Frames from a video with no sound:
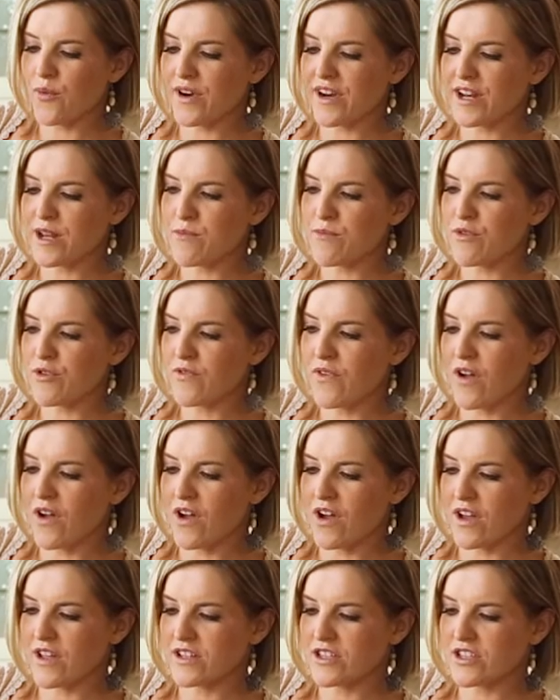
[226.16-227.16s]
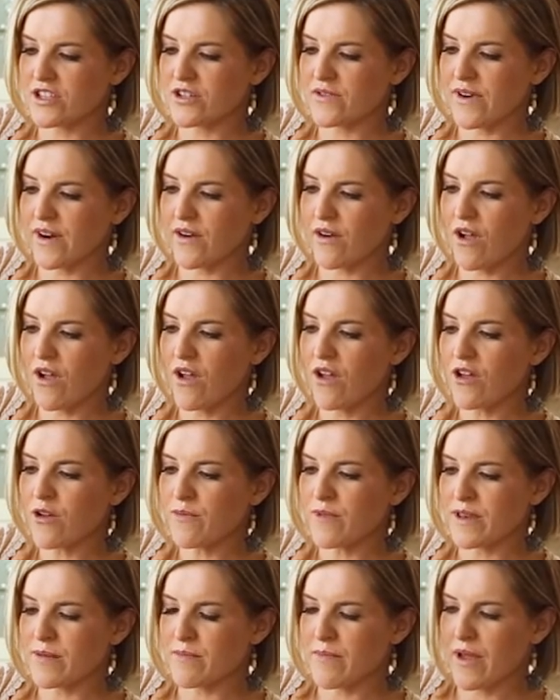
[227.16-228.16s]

we're gonna move on to our almond